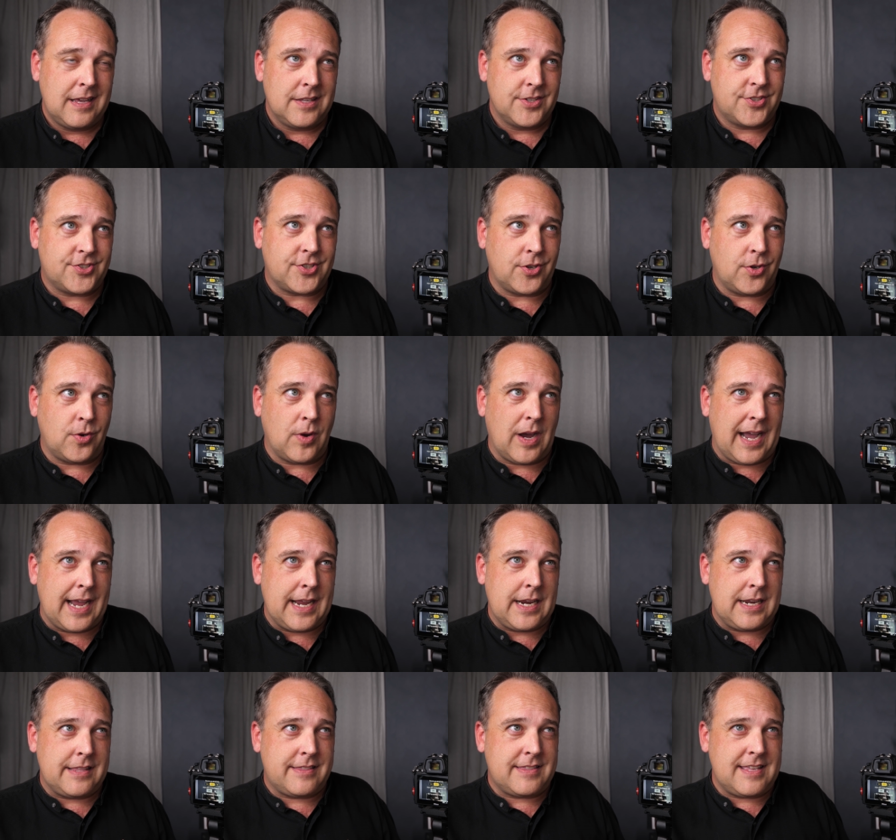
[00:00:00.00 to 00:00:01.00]
So
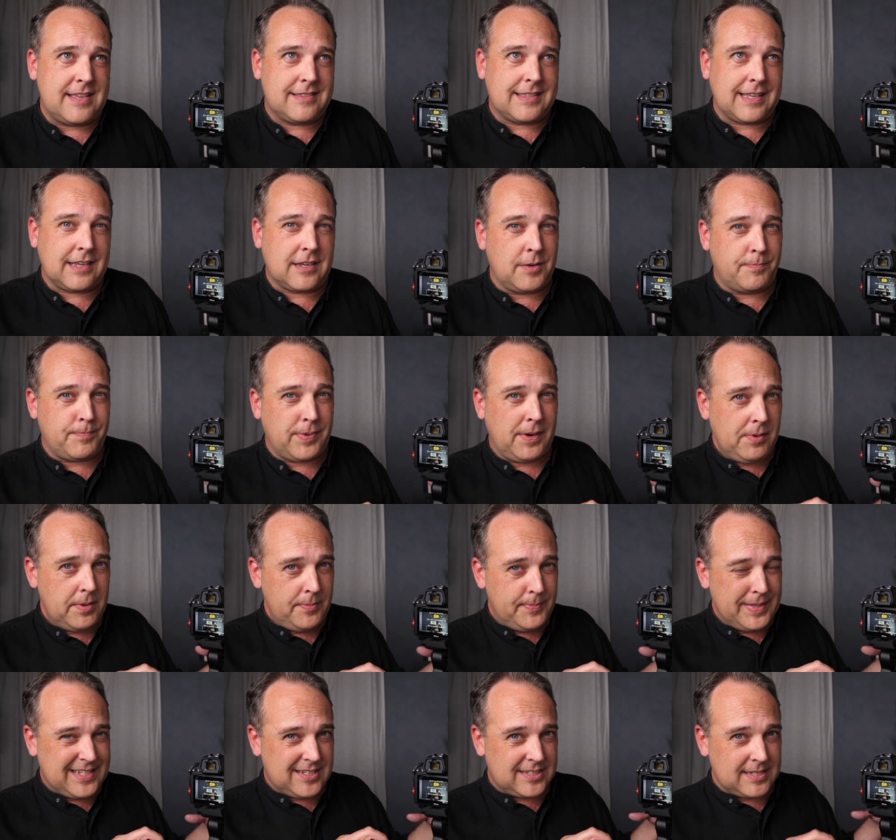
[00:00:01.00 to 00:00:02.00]
I think that could
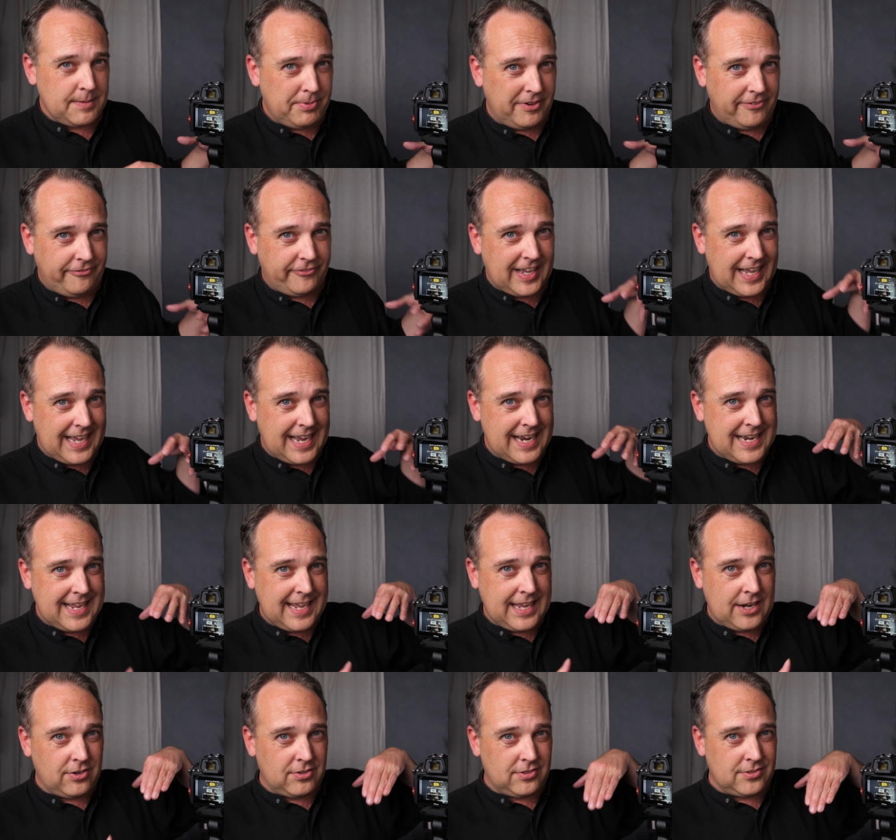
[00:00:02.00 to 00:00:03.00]
probably be simplified
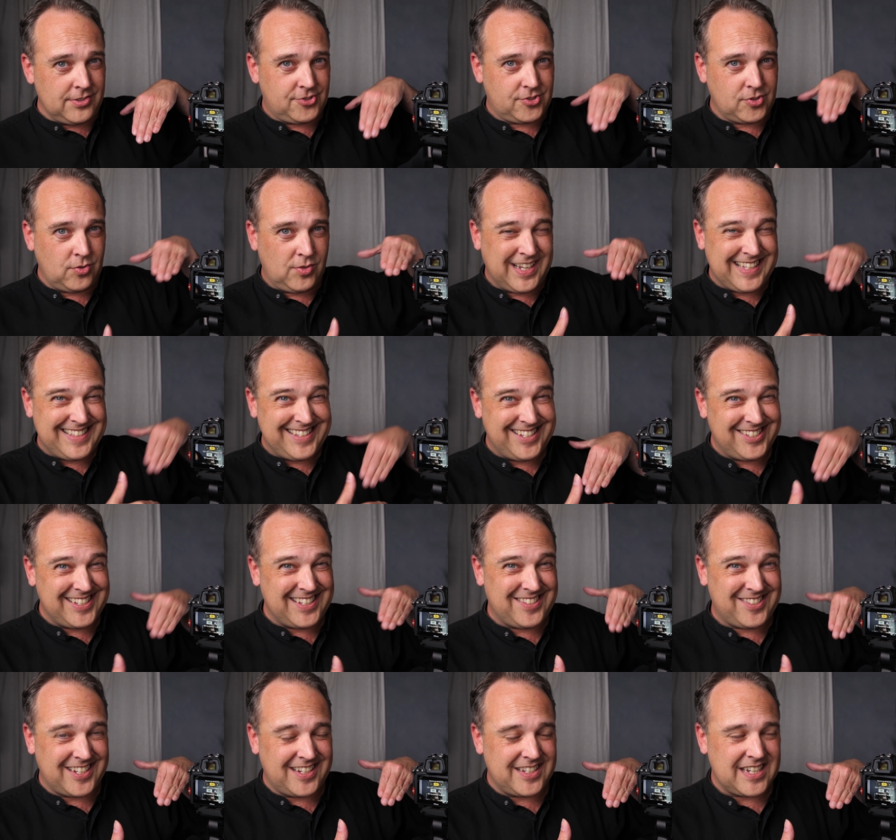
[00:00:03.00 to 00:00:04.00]
and also
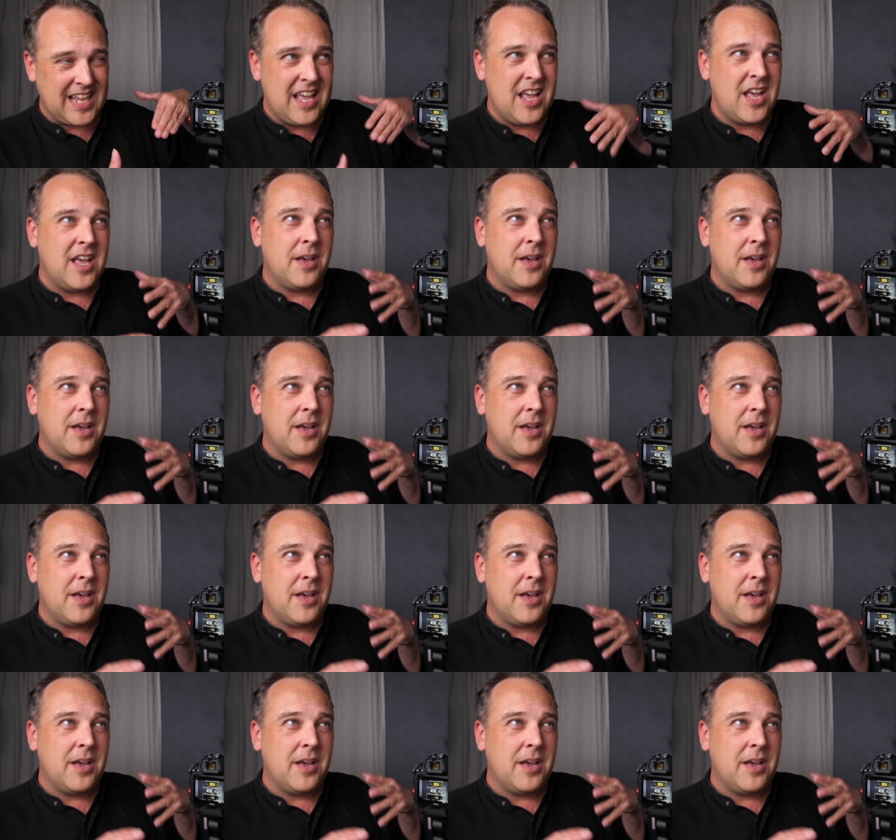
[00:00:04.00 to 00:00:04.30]
consistent